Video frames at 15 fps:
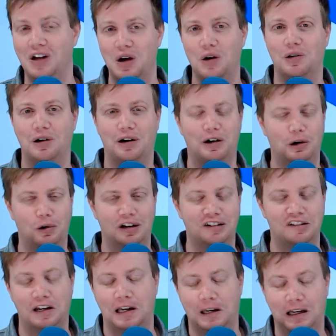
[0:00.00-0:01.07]
what I don't know why I
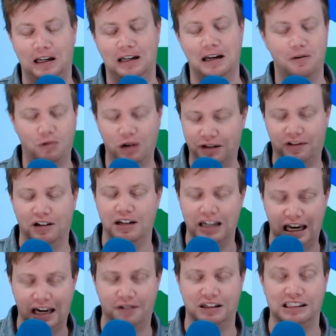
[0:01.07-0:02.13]
said headache, whatever.
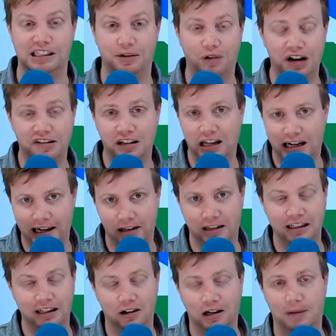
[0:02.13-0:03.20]
Anyways, they raised a lot of hell on
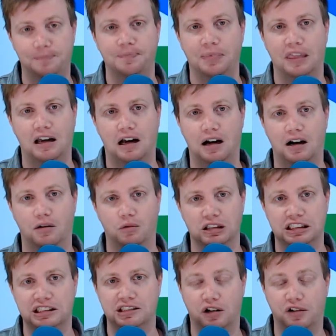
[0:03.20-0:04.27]
the internet uh, with
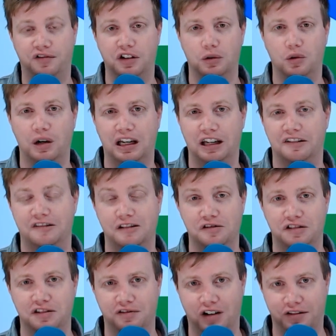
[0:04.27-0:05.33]
Starfield going
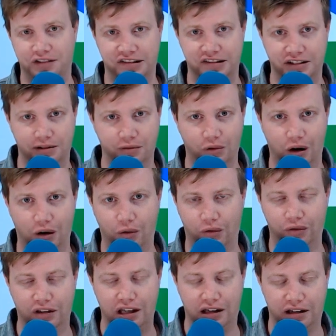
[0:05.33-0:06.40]
exclusive. Obviously,
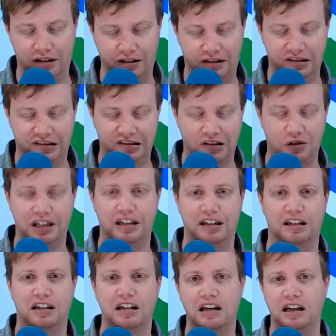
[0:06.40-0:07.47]
the
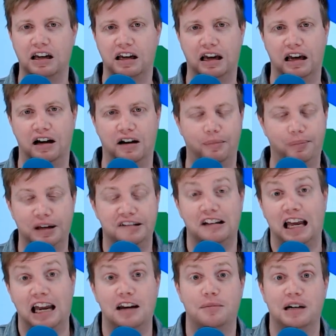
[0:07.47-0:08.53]
Sony, uh,
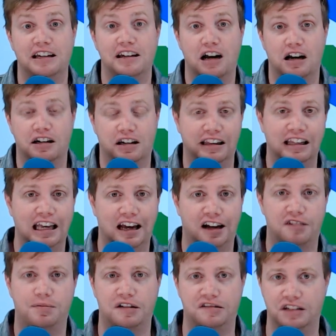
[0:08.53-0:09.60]
basically anybody not in the
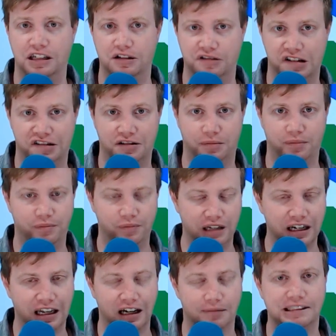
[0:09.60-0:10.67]
Xbox ecosystem
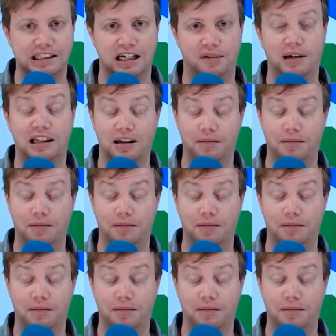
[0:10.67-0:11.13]
getting upset about that,